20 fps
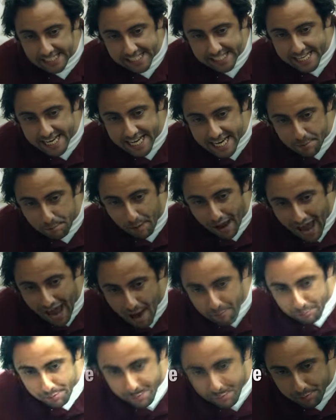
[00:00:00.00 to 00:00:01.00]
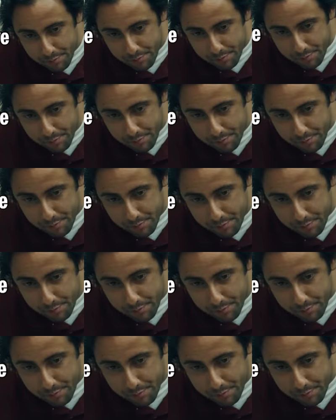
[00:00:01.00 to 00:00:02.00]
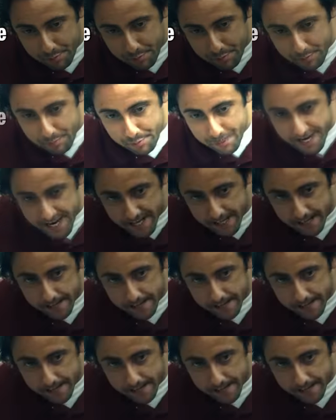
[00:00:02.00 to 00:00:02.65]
by her boss, Dave, because